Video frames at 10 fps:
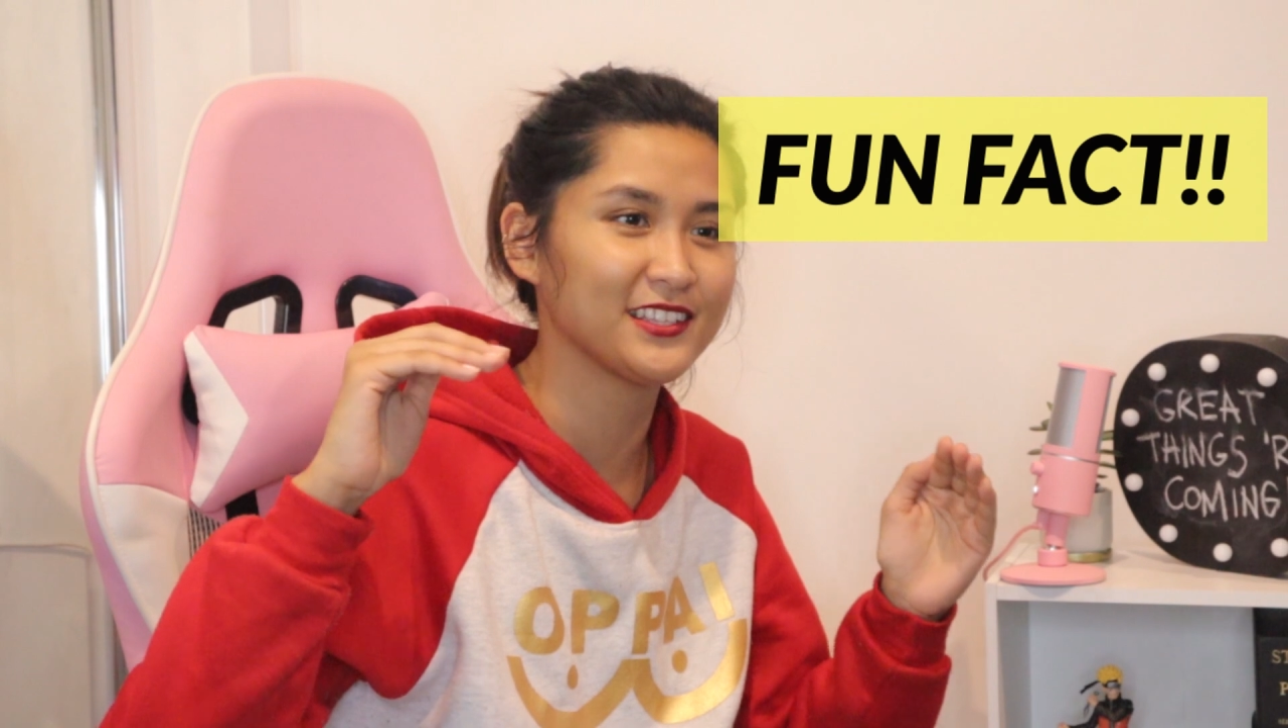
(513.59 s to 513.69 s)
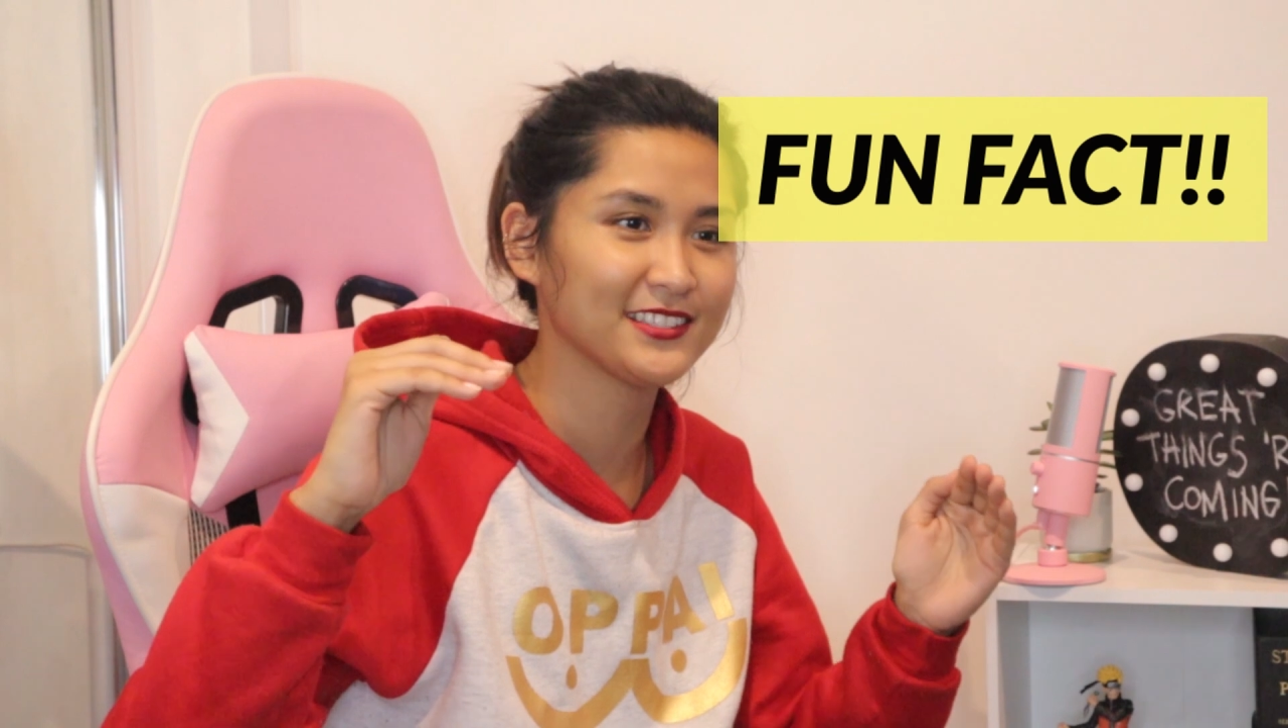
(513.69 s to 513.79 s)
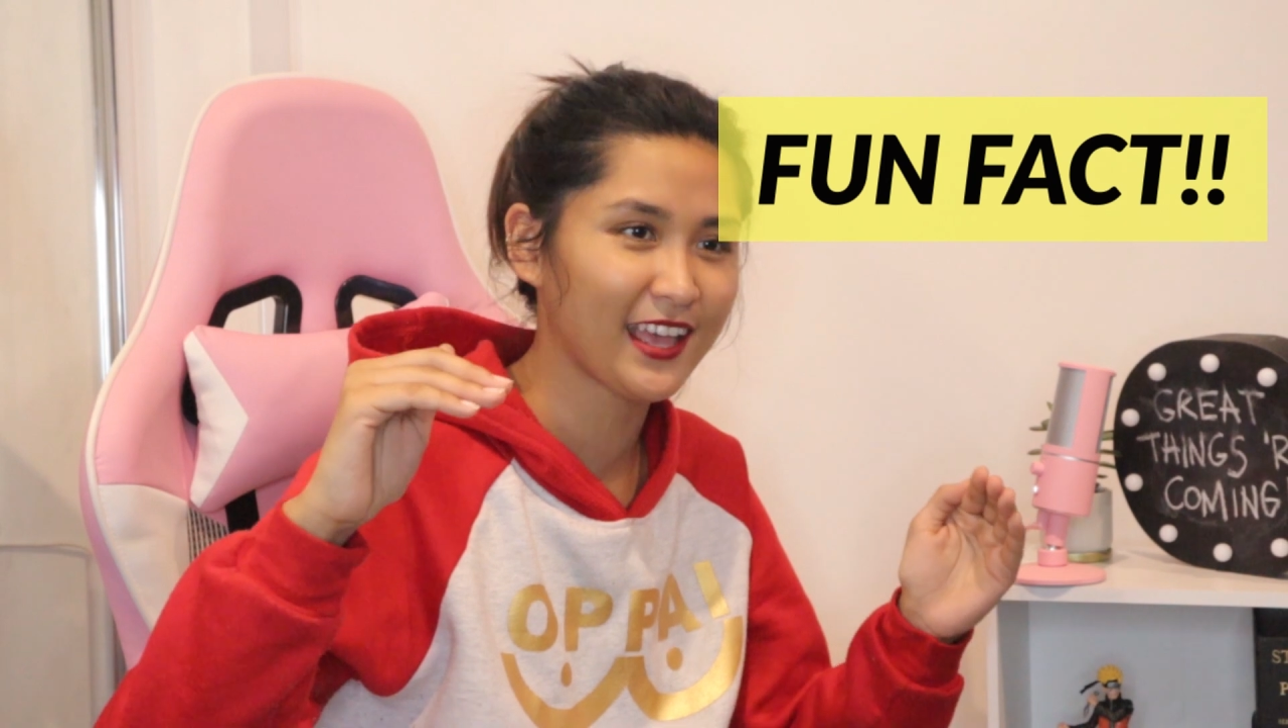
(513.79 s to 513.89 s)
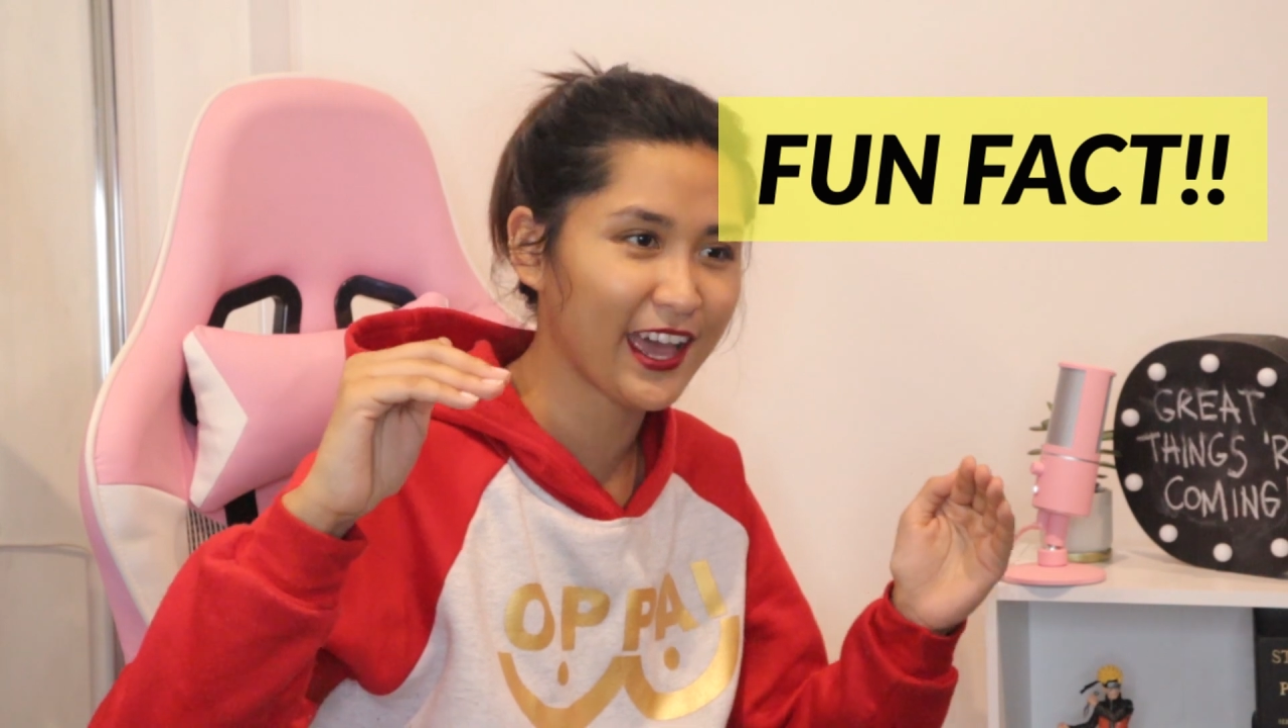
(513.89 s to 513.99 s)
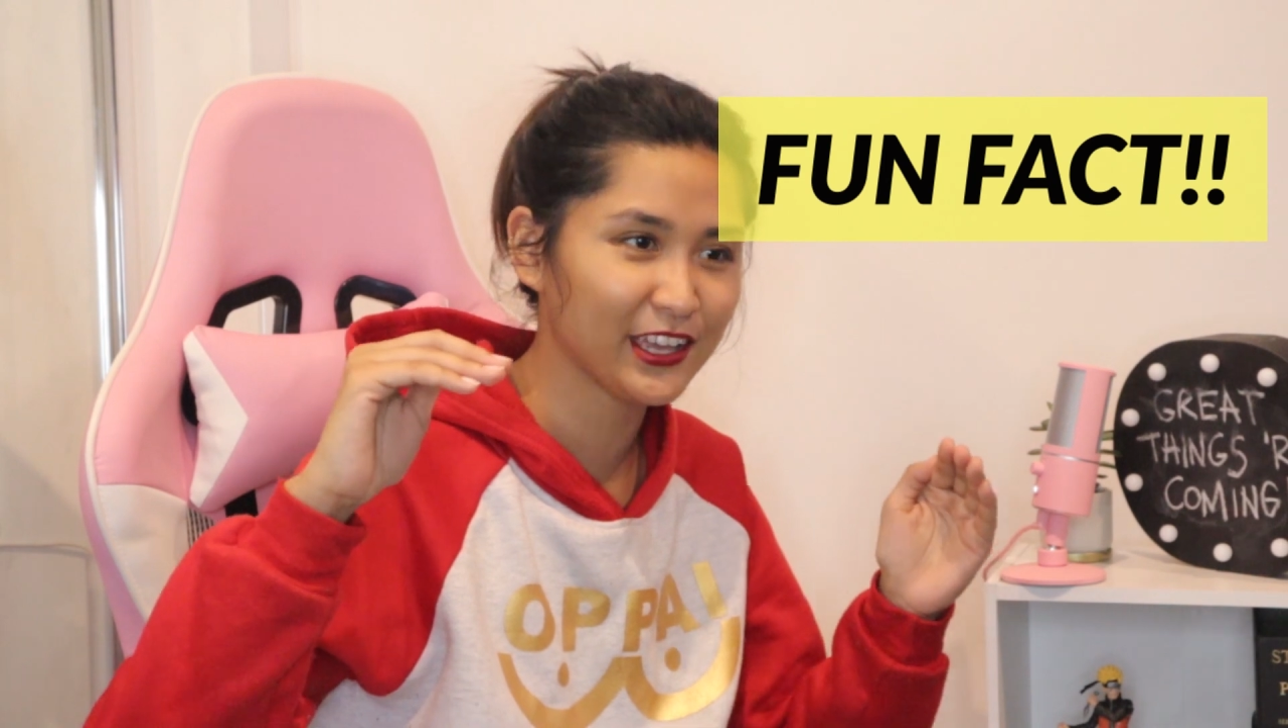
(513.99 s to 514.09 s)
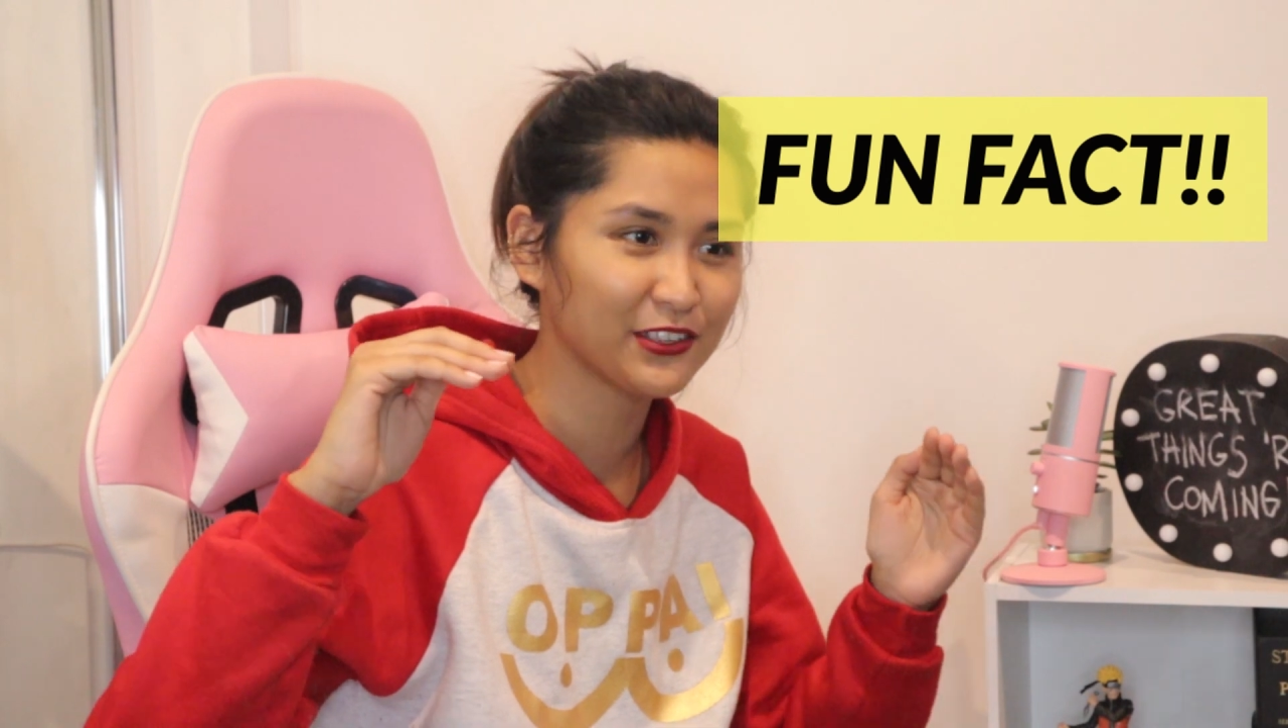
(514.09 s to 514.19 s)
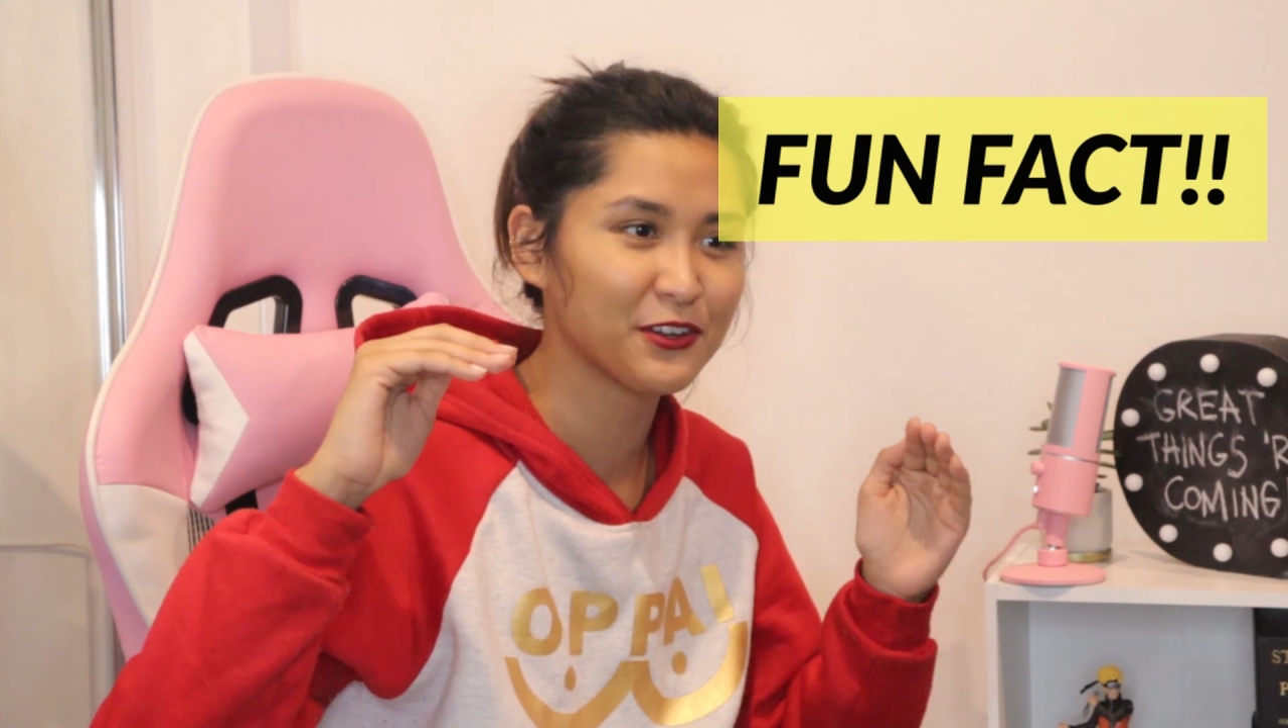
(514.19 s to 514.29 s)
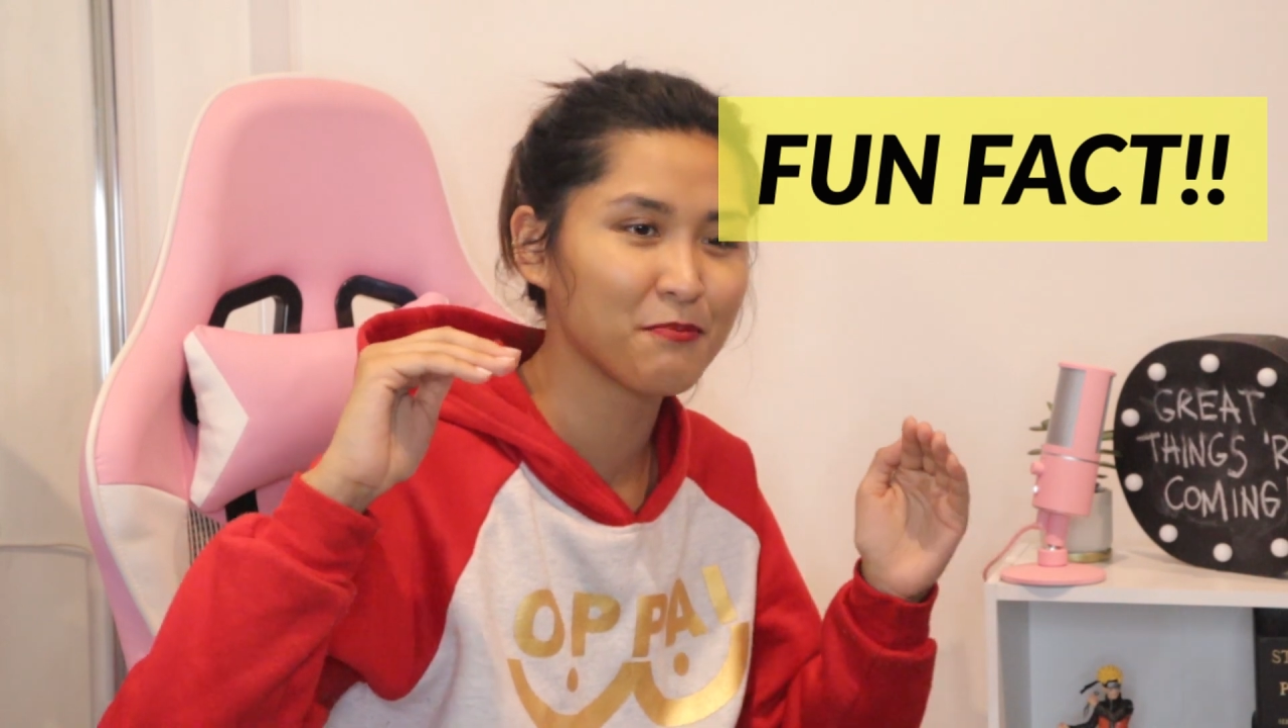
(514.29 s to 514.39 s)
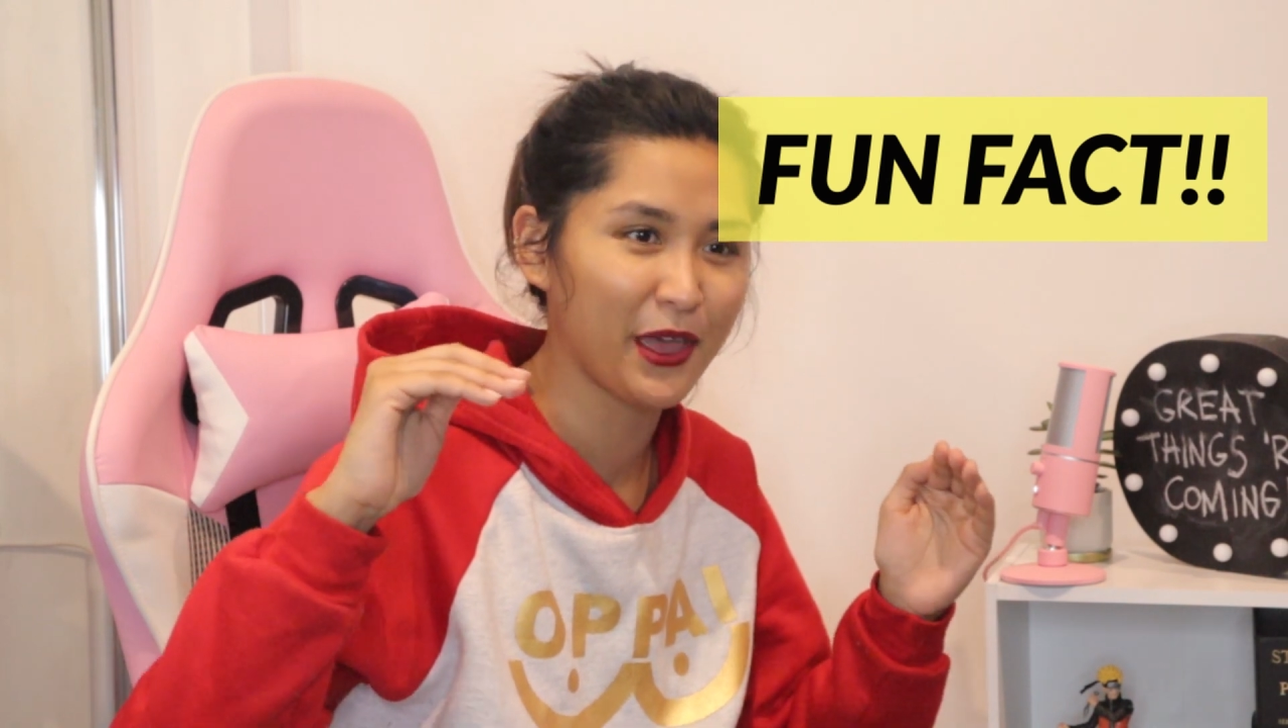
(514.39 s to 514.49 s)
designer